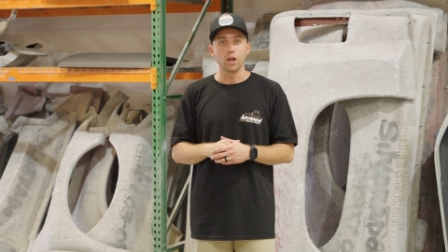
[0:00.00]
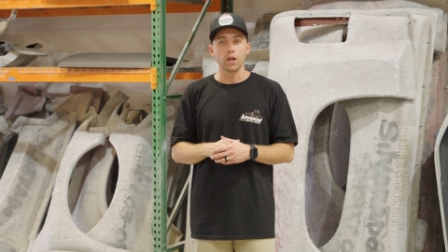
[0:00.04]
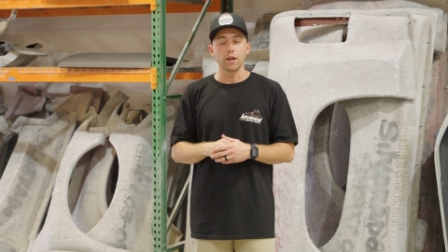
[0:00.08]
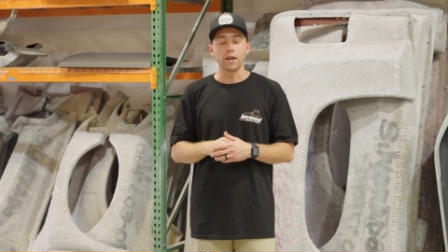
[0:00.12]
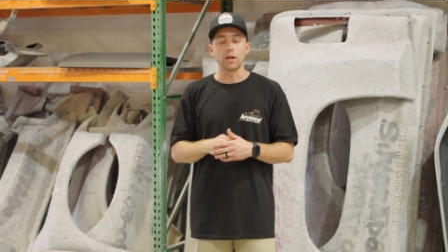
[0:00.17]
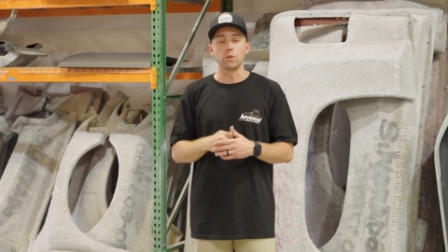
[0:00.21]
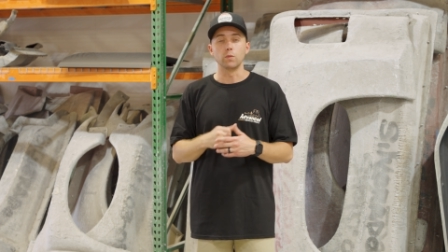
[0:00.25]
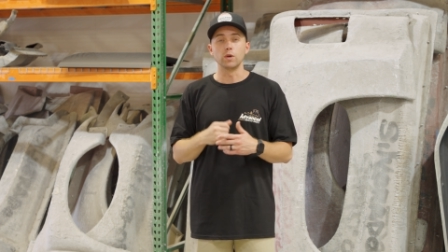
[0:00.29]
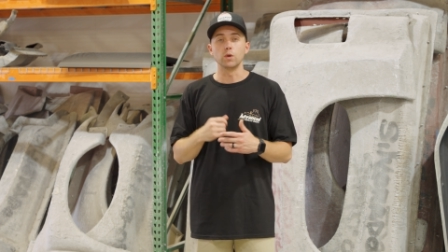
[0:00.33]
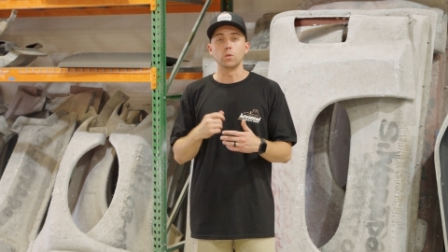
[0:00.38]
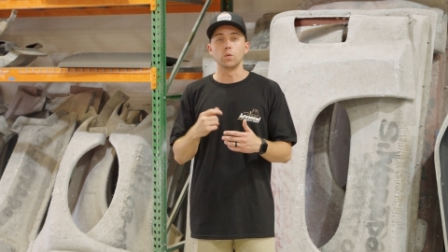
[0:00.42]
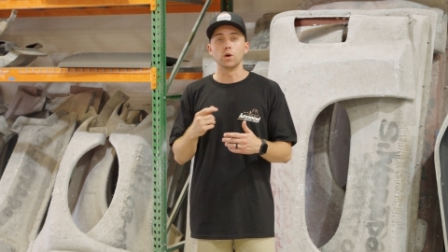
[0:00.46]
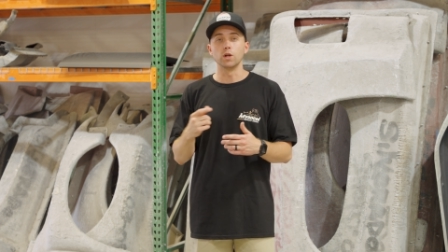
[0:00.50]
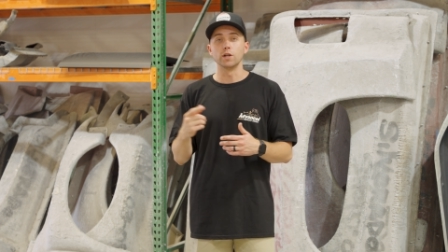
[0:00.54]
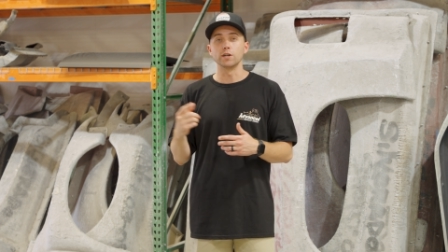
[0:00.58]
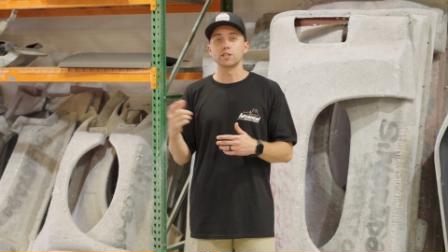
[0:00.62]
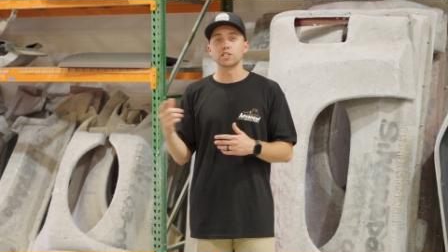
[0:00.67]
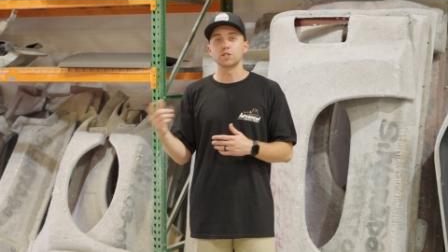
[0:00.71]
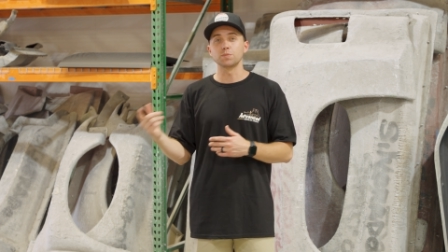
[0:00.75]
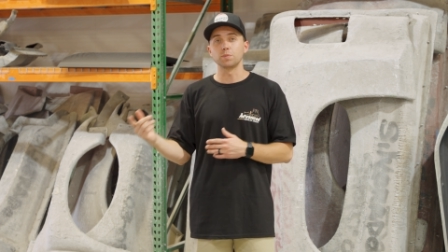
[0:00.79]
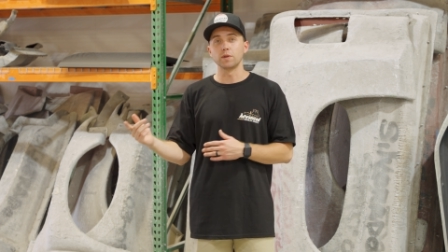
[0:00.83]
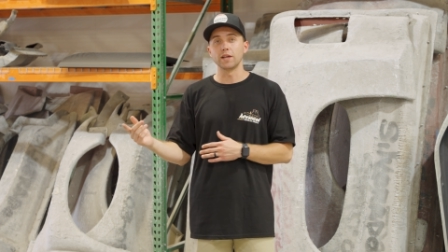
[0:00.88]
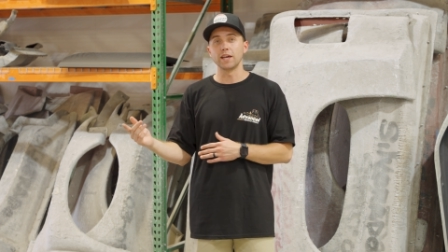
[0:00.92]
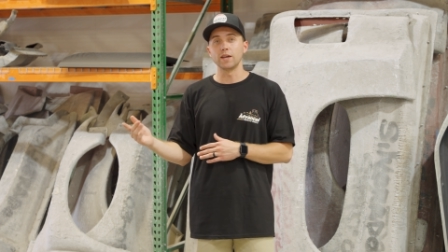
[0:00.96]
and we will
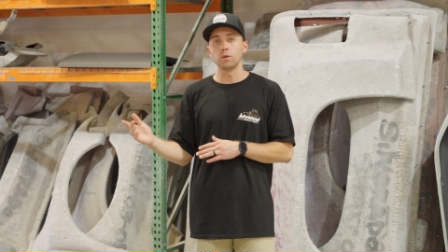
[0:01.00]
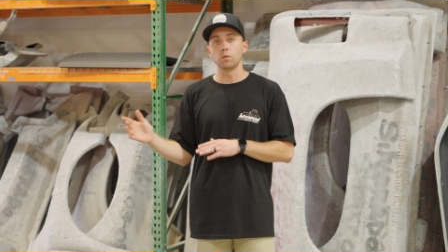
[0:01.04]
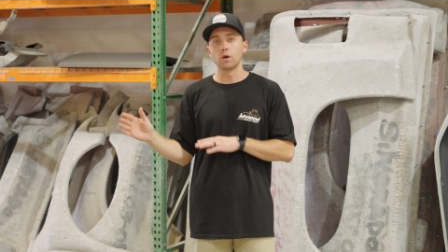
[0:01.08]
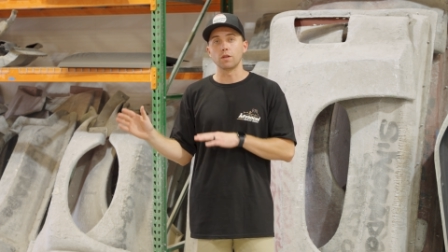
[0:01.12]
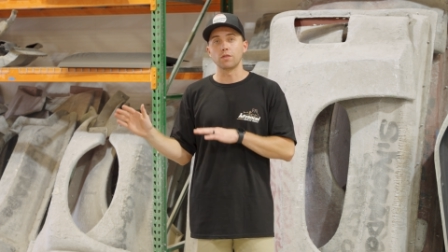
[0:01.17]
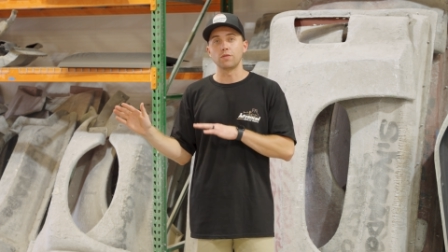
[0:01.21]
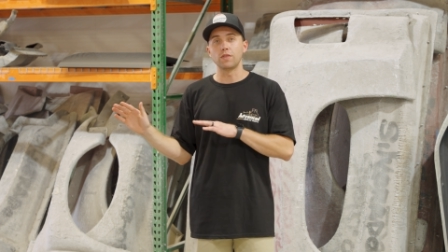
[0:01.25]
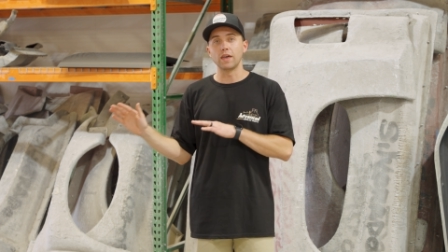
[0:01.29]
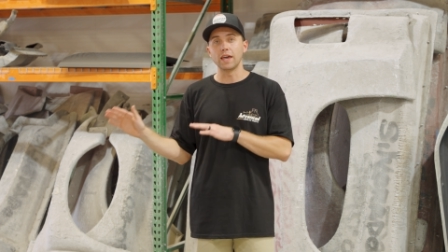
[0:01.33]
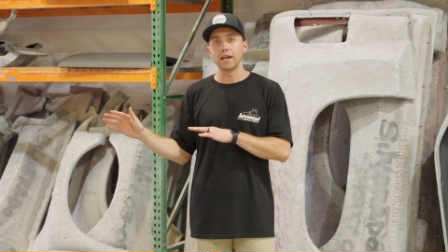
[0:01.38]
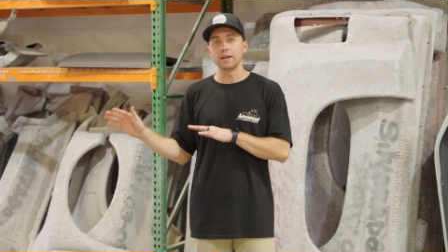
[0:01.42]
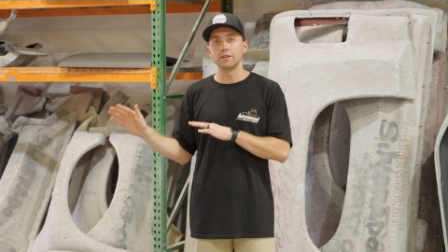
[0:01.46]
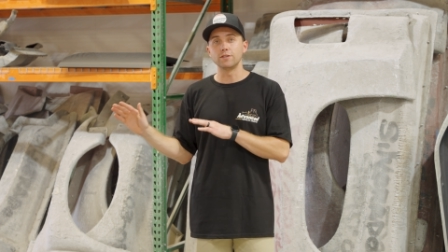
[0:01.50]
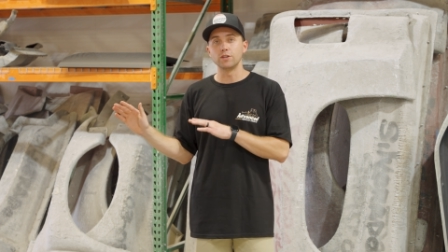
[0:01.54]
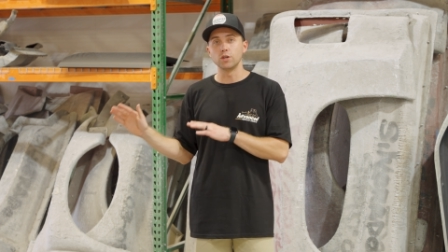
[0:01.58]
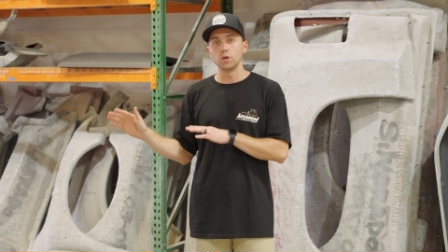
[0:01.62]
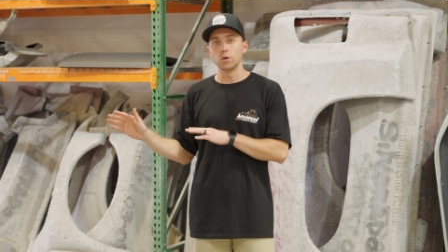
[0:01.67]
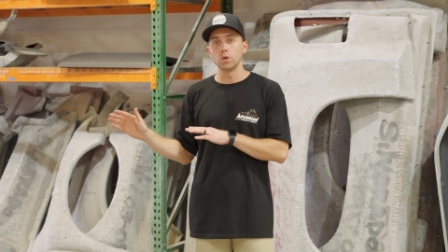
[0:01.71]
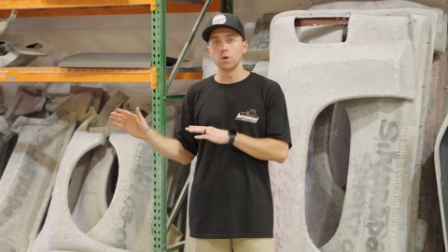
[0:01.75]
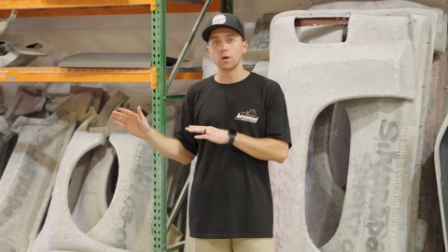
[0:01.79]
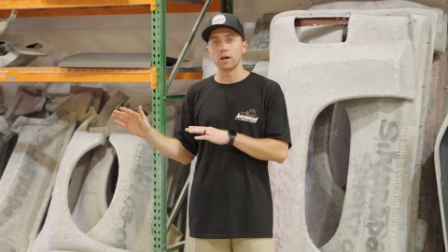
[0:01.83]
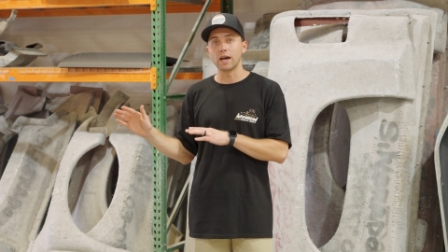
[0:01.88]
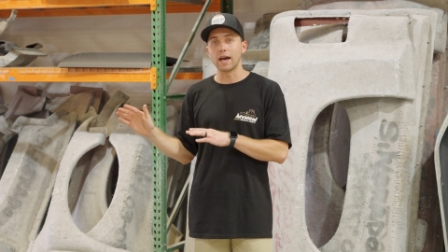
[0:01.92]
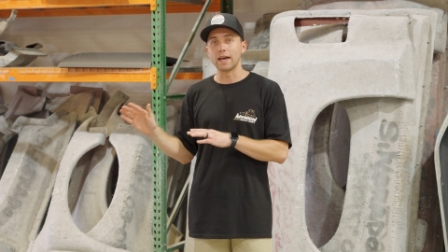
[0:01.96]
explain what they
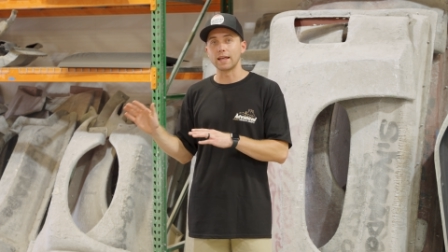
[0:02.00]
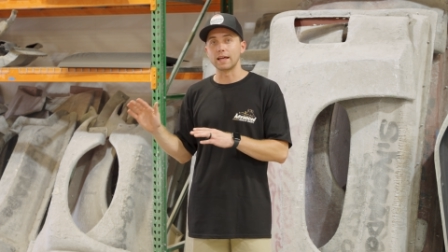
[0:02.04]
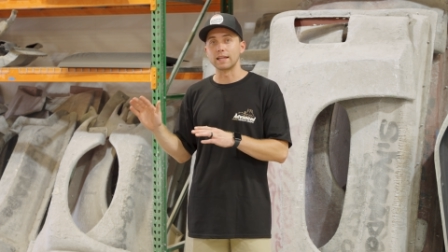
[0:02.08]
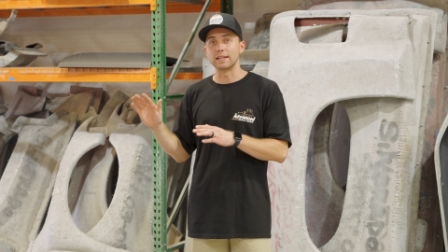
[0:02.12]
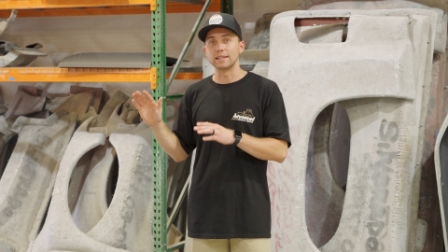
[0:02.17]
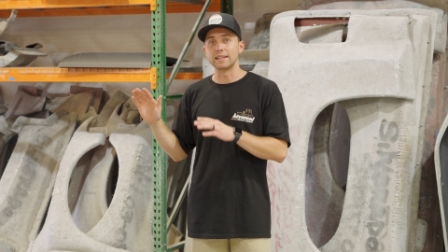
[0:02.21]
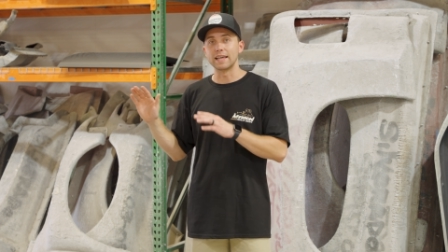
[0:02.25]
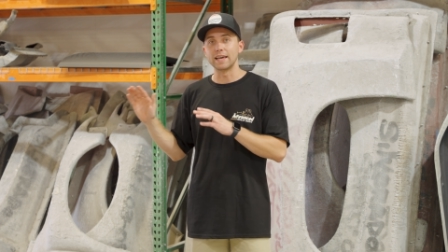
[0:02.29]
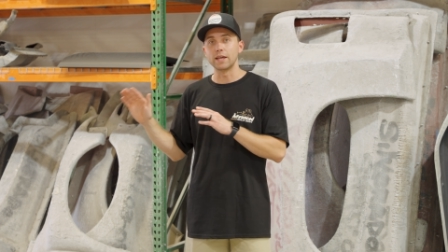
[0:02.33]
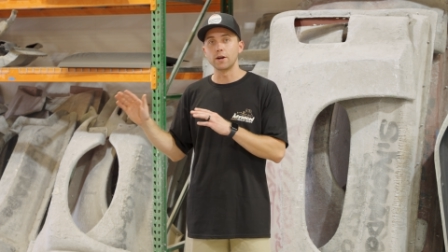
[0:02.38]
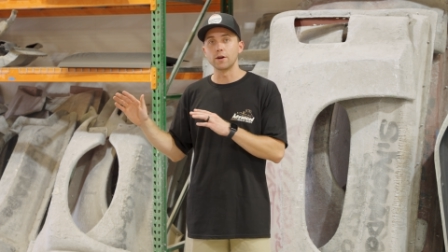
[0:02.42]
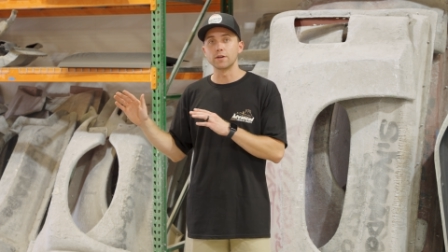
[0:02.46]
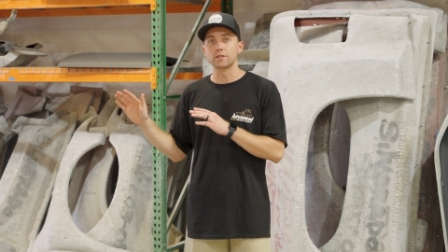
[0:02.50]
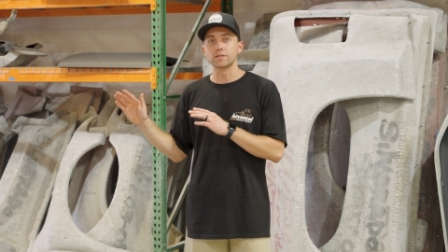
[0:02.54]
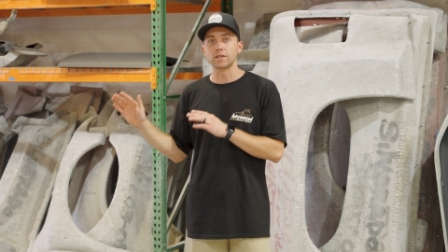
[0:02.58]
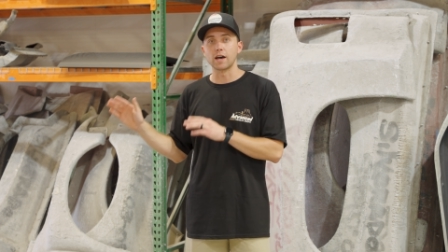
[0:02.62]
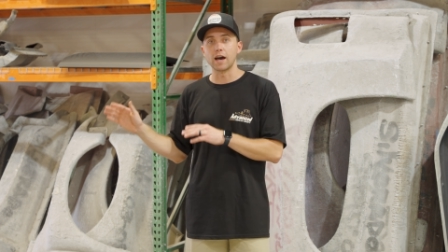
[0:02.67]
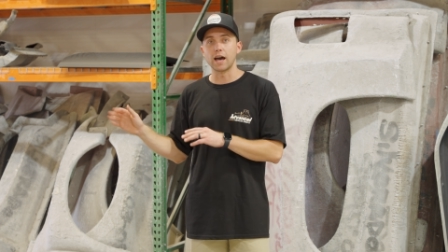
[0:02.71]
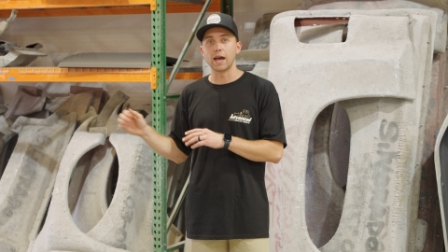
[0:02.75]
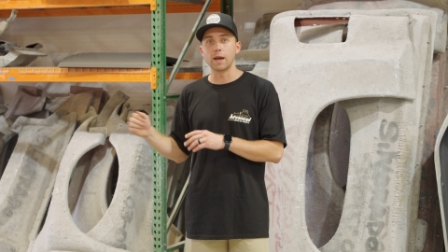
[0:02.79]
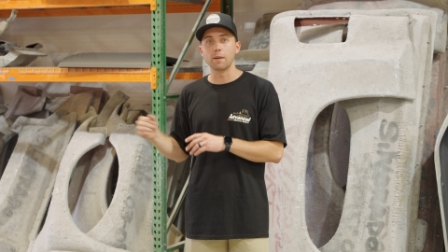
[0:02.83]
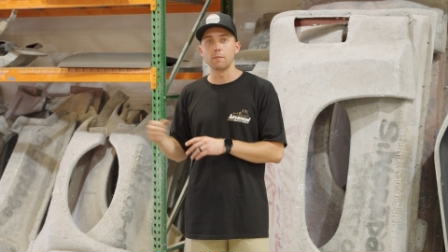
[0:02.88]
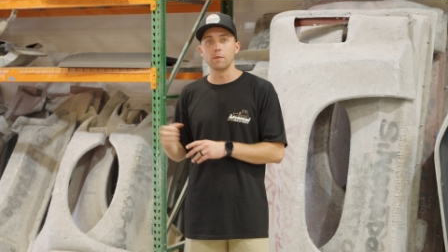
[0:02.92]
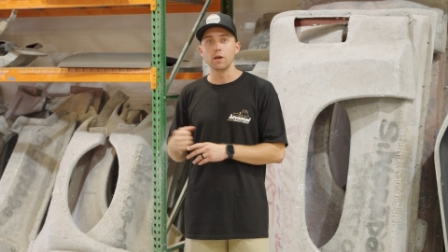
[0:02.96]
do at a later
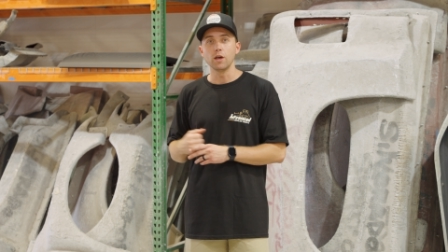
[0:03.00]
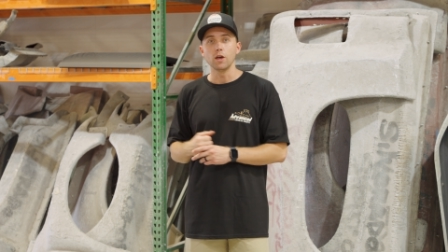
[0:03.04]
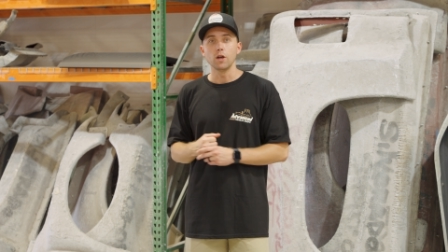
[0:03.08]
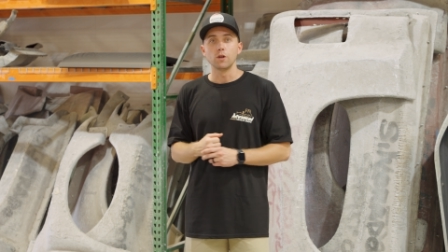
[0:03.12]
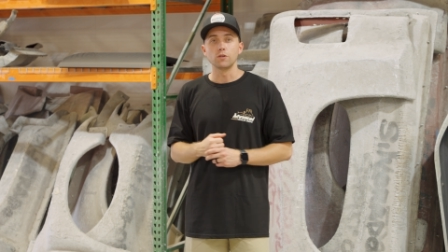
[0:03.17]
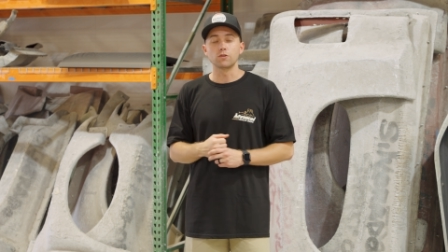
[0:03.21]
time